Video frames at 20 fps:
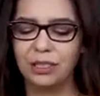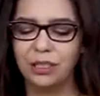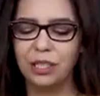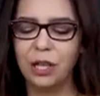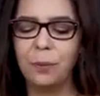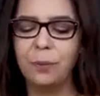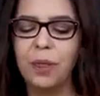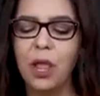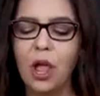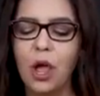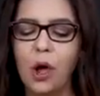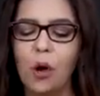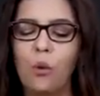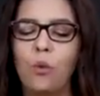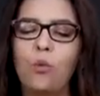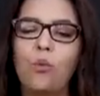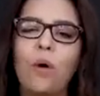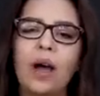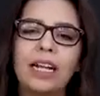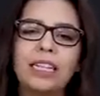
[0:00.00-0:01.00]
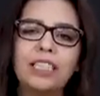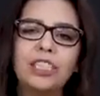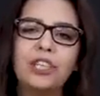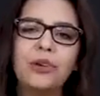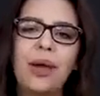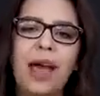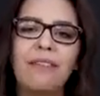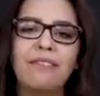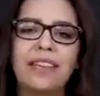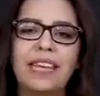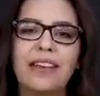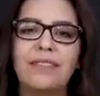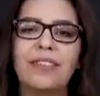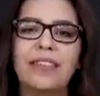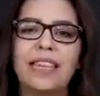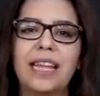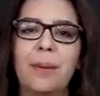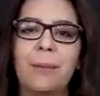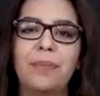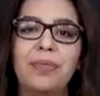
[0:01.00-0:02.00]
So once you have
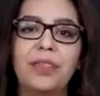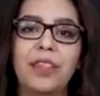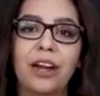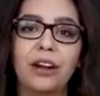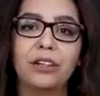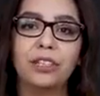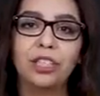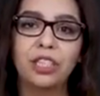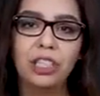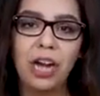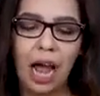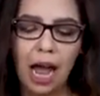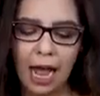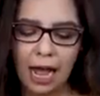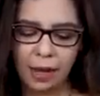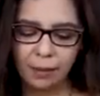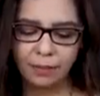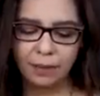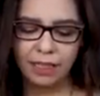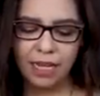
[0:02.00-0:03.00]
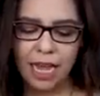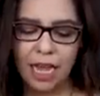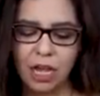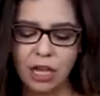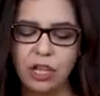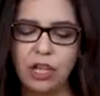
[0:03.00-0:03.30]
given them their jobs,